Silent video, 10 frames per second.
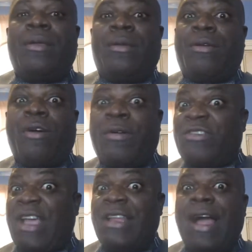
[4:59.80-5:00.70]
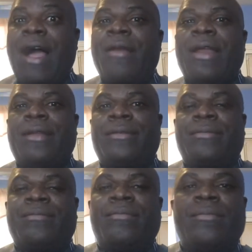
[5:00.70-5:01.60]
God was getting angry.
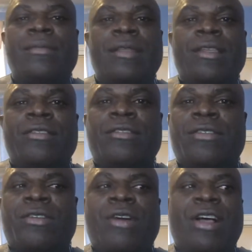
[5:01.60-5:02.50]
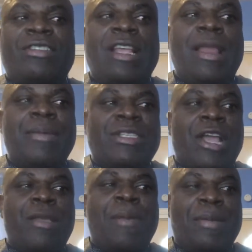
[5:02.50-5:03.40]
So God said, let me
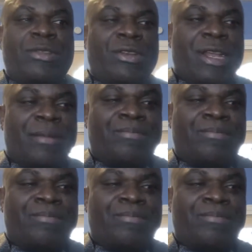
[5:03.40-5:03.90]
tell you people today,